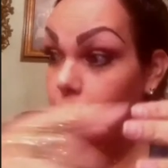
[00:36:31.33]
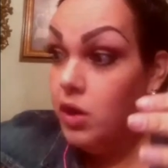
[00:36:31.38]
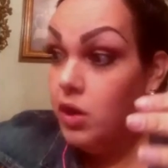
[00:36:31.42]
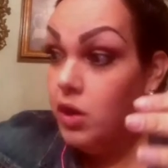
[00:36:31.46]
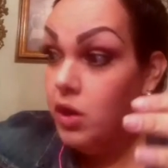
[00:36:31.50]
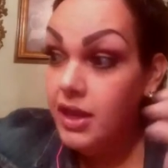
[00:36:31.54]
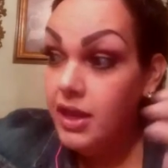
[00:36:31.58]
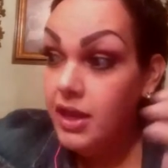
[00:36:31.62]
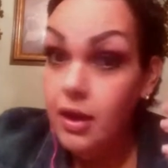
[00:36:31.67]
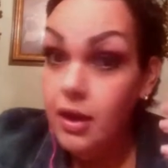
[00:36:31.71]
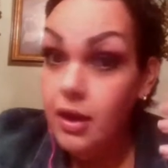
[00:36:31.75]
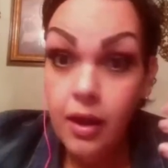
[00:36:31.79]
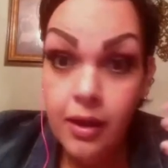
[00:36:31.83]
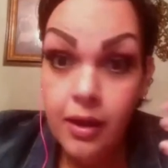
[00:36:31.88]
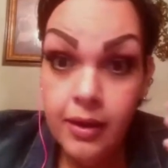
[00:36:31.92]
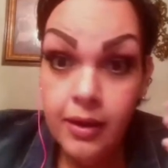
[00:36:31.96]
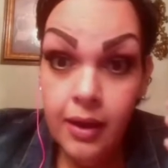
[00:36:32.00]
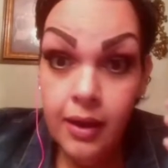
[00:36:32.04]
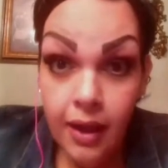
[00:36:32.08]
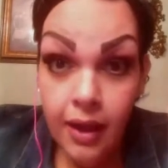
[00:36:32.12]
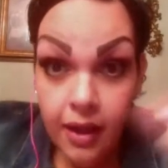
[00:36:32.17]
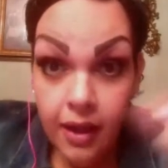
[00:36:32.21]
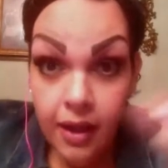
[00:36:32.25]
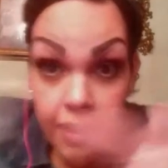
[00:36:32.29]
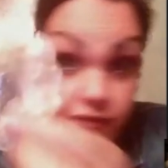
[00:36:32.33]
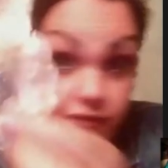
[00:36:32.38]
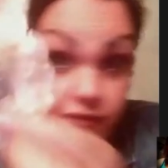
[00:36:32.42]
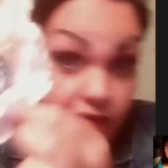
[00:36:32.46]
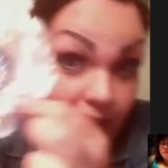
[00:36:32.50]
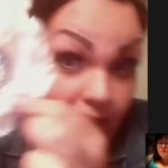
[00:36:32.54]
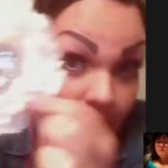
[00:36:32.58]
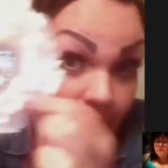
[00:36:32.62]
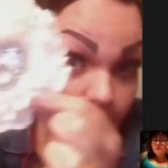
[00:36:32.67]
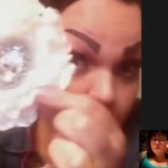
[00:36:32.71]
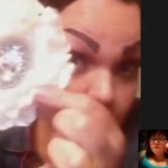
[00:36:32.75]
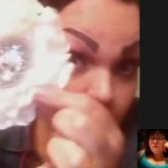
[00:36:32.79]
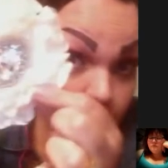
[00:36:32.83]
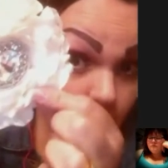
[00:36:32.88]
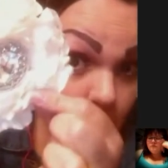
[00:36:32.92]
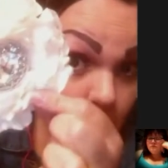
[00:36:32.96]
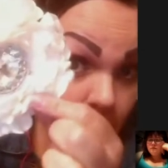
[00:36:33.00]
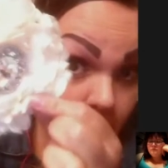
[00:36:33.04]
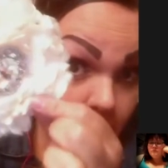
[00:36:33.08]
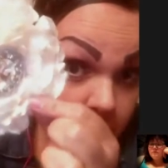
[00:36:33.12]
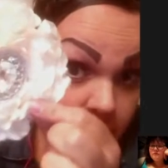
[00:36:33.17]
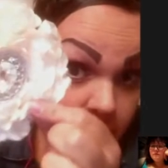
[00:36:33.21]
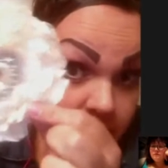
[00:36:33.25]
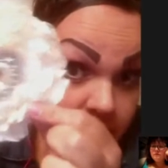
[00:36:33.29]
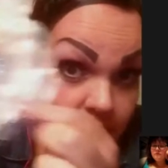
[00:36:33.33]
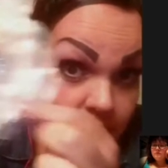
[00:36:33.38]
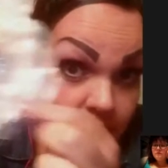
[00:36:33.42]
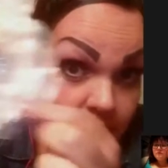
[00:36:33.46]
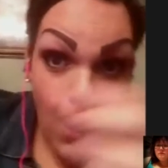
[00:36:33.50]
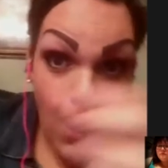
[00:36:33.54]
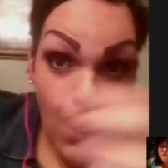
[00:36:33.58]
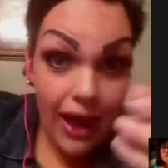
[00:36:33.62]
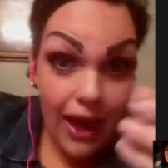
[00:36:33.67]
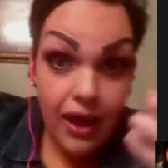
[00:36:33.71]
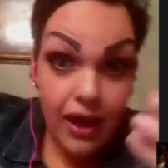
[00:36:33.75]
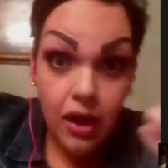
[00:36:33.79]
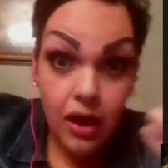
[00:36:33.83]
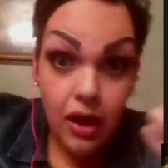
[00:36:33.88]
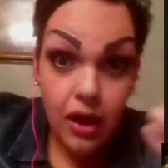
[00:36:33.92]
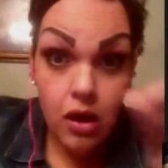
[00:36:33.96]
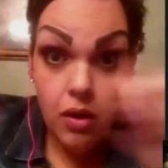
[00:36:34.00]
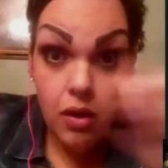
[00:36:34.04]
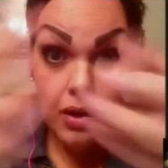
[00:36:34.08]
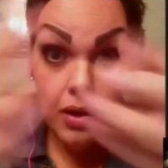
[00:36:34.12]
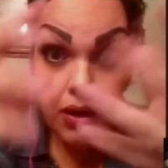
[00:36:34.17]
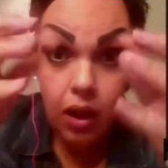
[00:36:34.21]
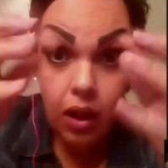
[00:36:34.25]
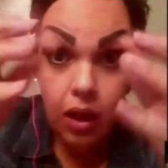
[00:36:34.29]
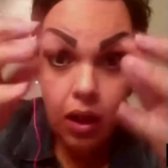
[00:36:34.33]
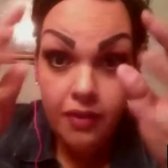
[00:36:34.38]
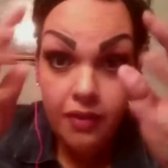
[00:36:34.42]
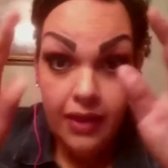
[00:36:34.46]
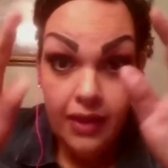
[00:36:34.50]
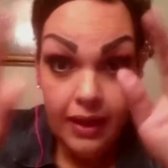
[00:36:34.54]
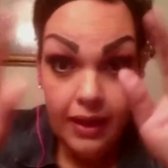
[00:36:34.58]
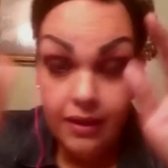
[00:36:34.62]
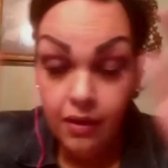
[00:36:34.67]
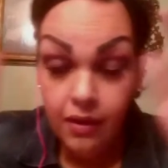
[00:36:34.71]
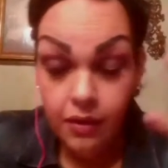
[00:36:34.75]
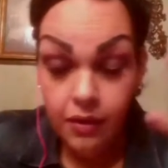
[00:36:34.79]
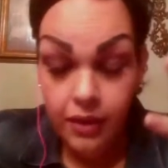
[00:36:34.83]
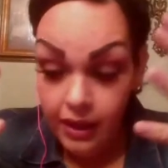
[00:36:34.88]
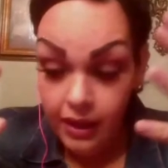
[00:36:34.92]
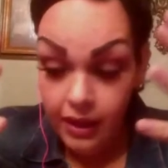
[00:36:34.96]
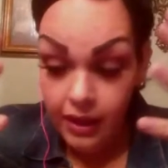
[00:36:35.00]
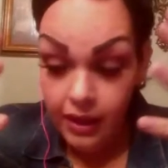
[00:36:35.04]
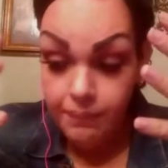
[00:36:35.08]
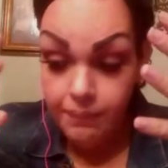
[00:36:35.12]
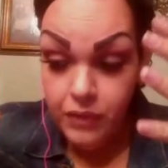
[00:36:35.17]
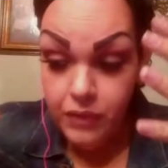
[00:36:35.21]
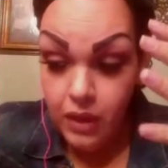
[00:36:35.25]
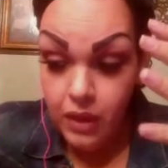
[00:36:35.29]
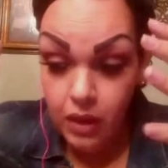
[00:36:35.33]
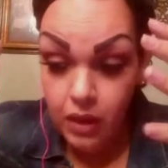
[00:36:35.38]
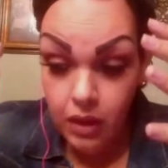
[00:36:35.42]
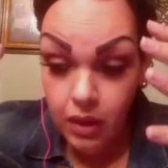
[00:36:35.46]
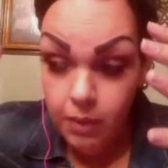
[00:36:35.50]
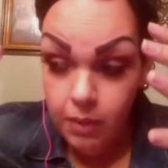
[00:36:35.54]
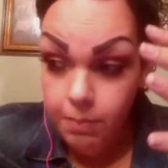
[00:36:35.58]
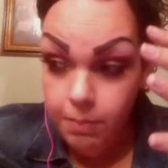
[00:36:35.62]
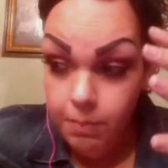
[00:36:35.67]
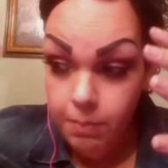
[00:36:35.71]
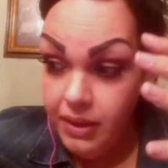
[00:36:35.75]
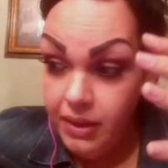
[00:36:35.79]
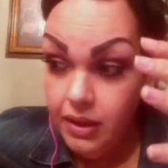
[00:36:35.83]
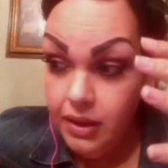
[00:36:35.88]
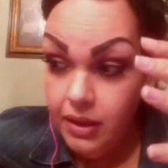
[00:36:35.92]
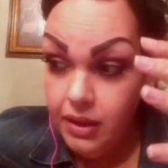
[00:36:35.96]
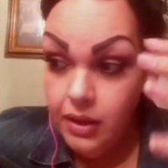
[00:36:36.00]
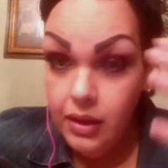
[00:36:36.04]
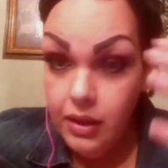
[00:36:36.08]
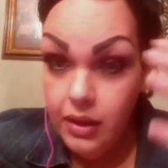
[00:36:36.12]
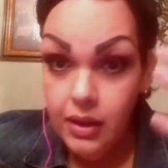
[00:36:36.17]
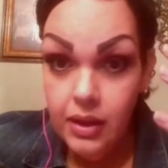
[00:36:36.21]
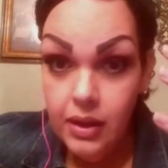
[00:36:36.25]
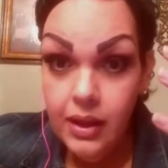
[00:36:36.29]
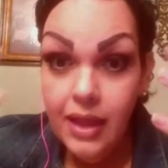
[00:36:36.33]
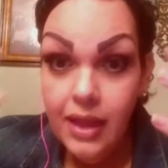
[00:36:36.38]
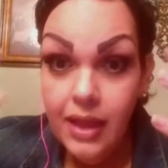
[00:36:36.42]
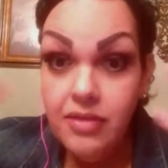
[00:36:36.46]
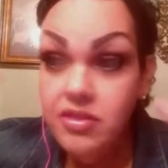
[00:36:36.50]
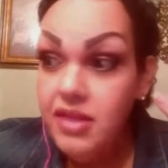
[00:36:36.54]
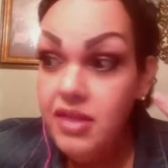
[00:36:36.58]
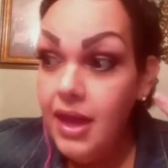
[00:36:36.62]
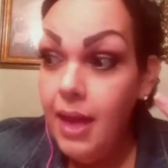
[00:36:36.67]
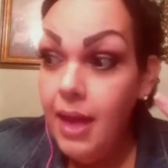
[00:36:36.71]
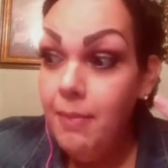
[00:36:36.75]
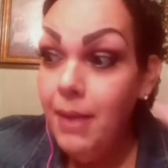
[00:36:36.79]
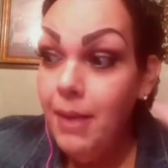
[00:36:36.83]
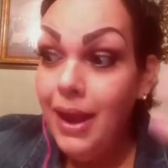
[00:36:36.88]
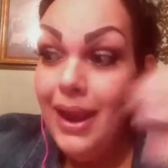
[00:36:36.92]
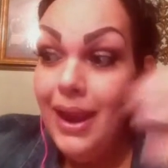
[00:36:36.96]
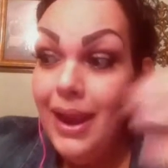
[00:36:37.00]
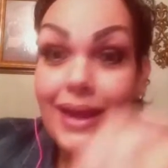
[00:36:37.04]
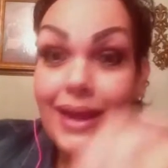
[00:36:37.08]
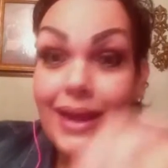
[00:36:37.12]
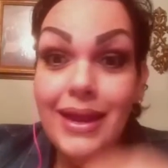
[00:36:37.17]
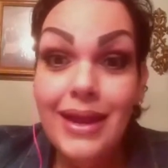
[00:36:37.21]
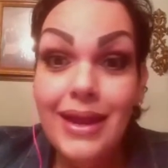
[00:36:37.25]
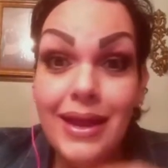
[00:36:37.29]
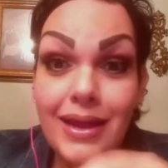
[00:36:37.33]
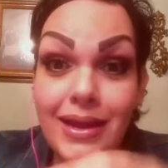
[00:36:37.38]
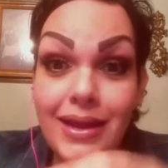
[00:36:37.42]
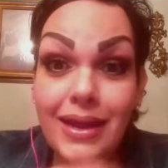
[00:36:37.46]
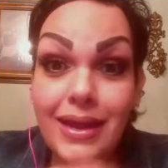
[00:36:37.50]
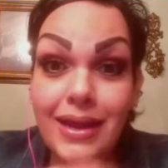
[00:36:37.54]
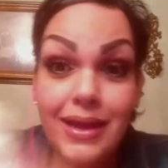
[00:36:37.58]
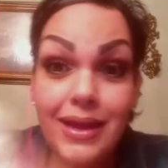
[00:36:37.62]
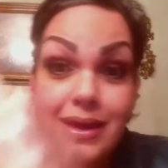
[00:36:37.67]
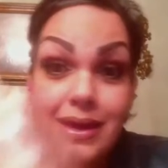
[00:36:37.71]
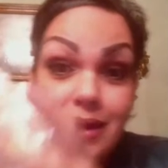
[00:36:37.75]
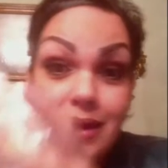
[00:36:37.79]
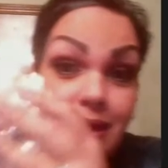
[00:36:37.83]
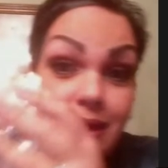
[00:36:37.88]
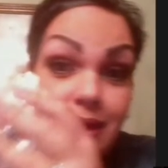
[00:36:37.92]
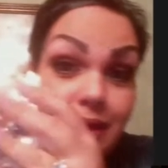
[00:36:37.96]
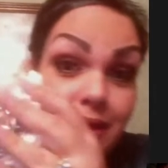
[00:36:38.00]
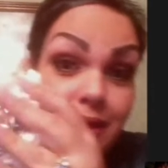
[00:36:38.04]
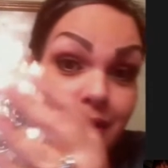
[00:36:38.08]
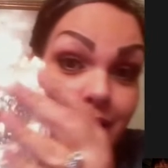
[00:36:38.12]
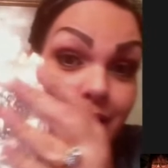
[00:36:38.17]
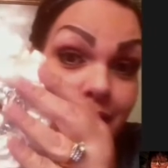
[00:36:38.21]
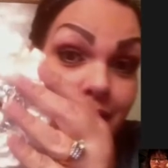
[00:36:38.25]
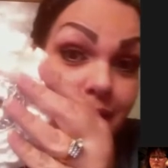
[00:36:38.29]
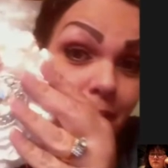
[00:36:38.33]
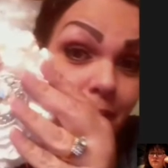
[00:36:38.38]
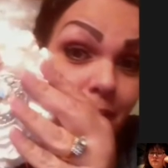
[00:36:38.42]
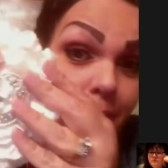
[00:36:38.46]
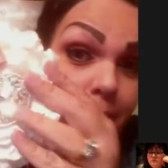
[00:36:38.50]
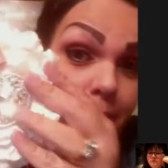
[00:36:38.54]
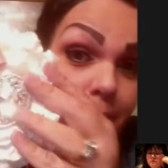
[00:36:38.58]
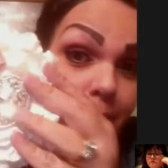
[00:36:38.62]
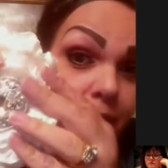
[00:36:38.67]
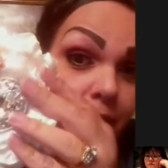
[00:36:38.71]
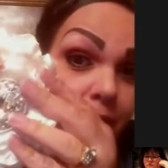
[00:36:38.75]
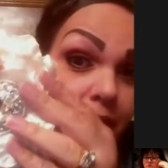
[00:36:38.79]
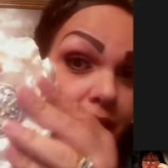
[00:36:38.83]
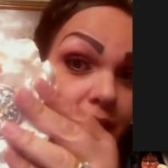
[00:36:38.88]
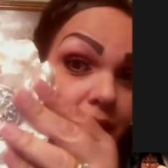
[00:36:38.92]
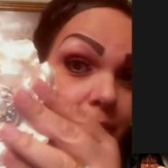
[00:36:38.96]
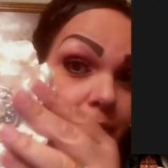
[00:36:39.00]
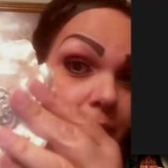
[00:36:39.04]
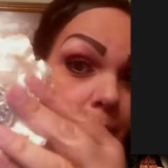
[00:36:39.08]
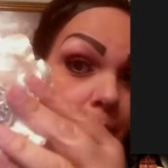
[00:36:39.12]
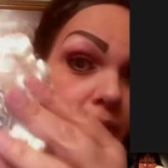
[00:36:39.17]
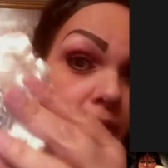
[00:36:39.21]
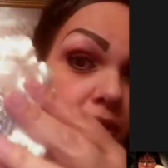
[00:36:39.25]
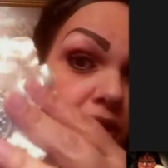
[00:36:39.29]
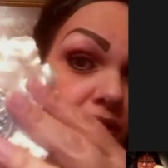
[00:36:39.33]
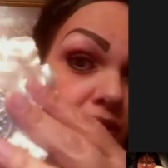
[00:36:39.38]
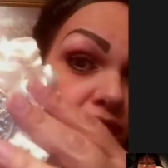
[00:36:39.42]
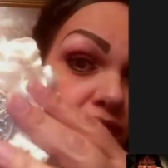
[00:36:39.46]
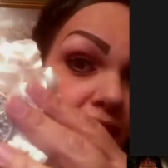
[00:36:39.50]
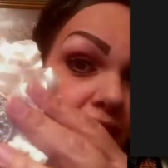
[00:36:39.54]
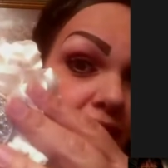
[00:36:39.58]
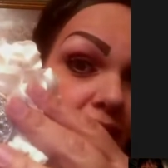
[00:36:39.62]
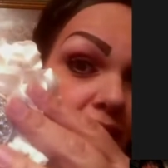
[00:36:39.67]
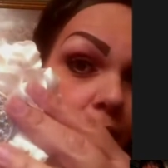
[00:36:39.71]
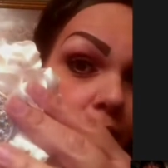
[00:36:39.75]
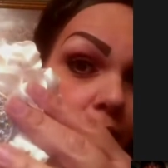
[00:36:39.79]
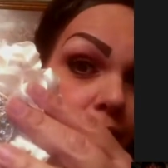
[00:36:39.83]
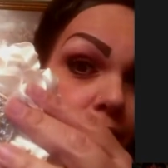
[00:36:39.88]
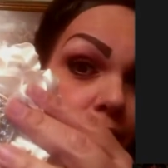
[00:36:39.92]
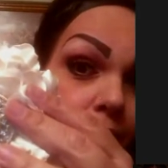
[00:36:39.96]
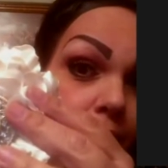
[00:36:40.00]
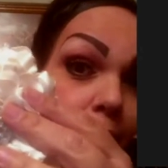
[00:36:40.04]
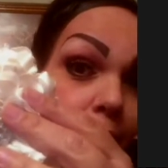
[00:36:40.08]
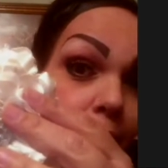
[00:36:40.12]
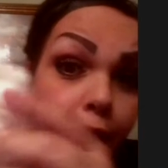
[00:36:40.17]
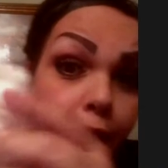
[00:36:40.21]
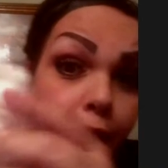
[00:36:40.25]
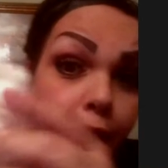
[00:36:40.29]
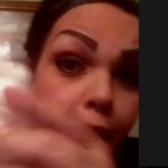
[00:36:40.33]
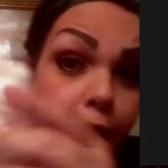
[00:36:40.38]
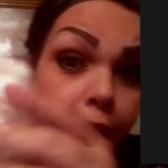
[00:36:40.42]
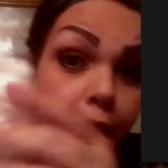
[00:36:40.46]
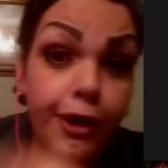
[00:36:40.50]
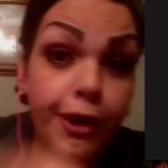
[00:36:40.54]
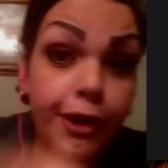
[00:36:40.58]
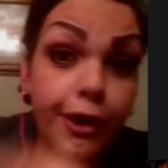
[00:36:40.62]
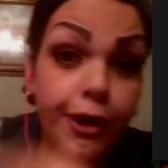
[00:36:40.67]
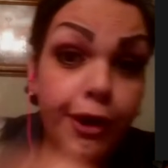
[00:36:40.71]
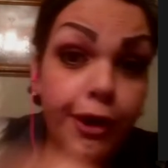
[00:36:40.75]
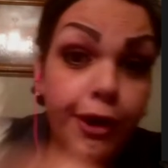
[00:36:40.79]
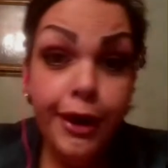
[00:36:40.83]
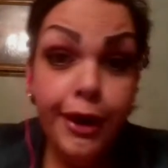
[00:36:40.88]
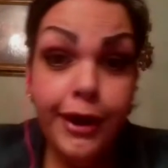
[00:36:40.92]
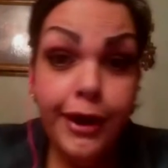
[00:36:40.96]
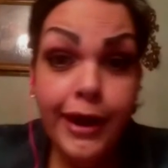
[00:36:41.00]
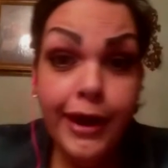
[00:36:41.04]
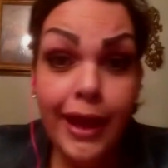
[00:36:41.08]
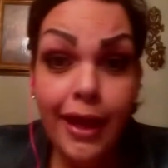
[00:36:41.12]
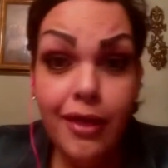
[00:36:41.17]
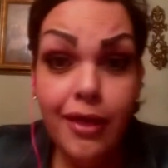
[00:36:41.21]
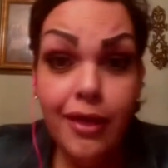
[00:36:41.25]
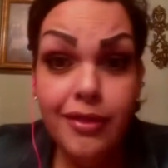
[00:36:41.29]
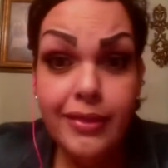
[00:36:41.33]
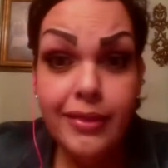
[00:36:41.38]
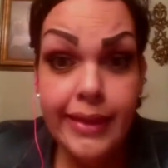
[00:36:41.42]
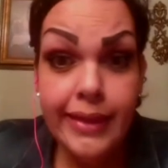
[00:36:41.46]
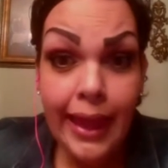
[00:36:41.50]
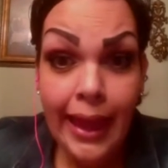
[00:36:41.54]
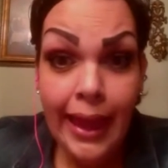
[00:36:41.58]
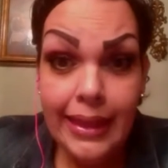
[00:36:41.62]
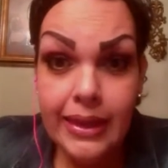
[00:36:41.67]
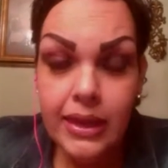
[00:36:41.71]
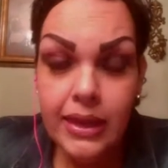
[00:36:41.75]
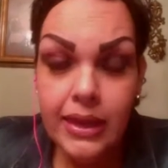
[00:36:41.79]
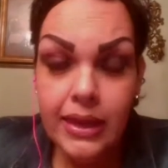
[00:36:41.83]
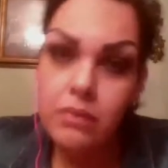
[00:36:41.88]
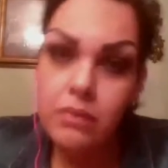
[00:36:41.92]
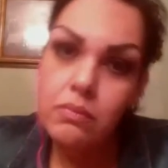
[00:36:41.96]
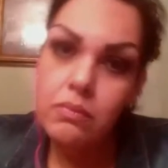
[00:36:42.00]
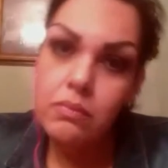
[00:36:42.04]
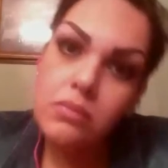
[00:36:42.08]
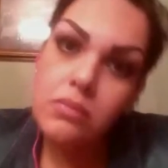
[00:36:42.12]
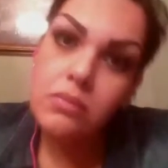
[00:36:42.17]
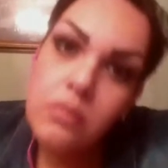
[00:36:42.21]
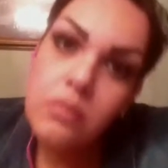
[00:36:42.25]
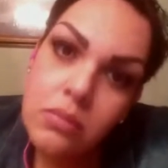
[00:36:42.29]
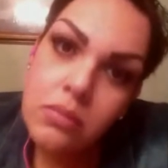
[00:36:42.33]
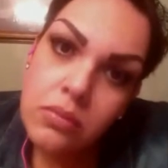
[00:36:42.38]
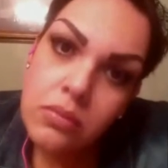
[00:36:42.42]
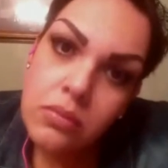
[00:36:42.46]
working on flowers and wire and all that. Okay, but let's say I'm all like, look at my pretty flower. Pretty nails look hella good.